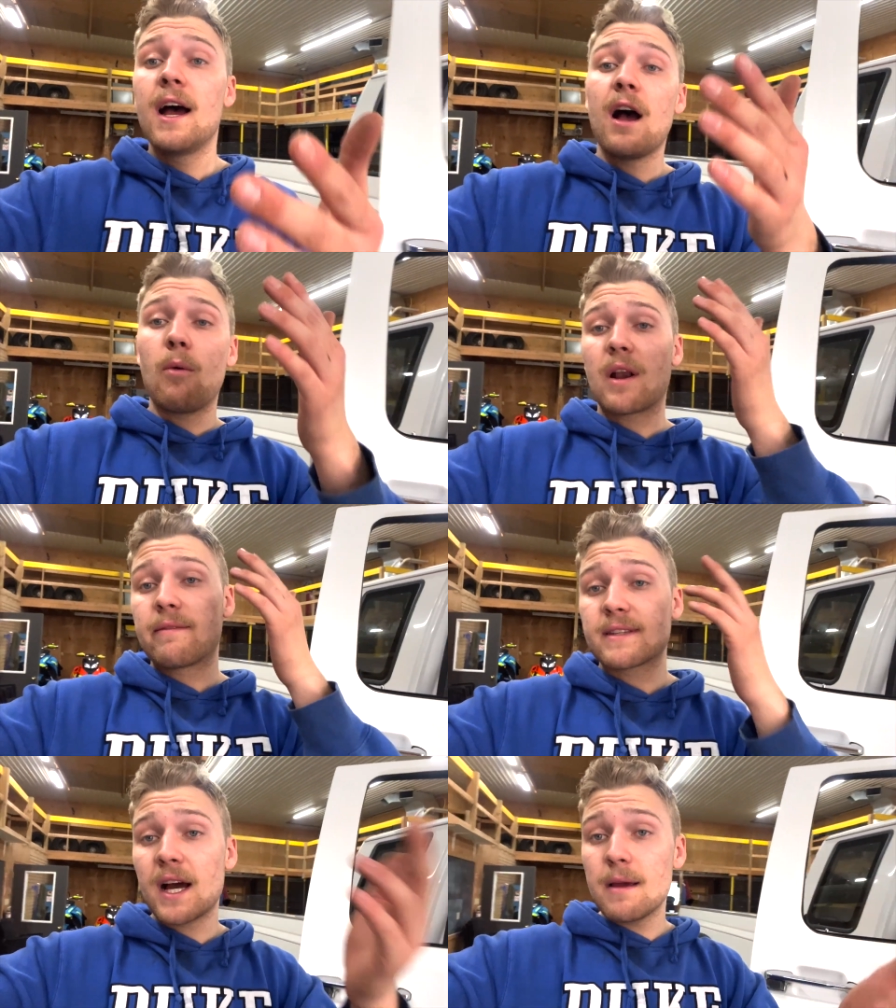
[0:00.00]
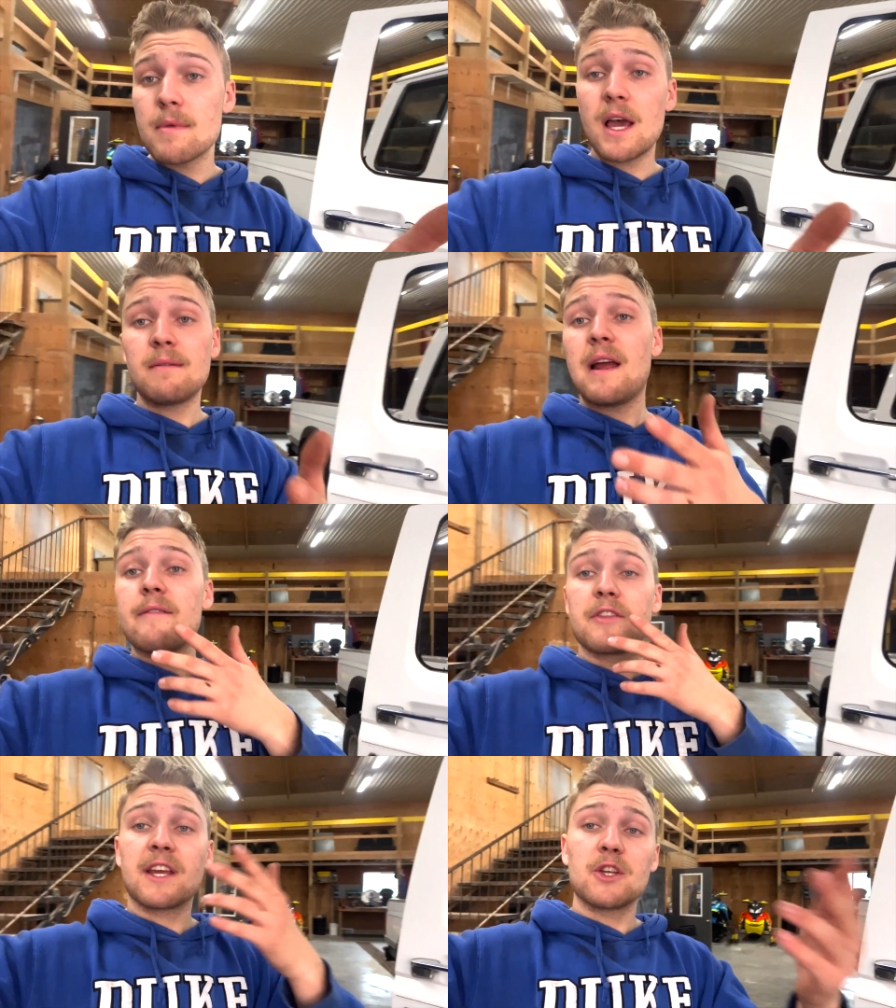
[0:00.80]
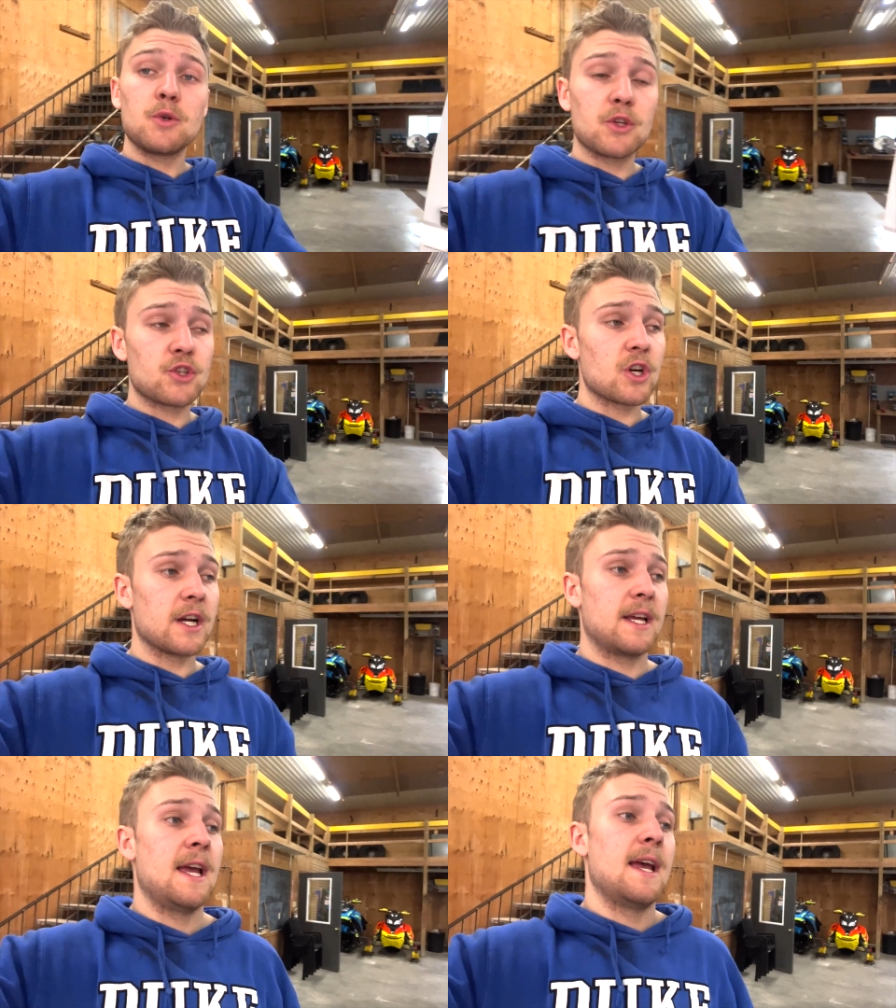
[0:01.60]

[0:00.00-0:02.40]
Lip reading: I want to have a timeline of everything I do to the truck,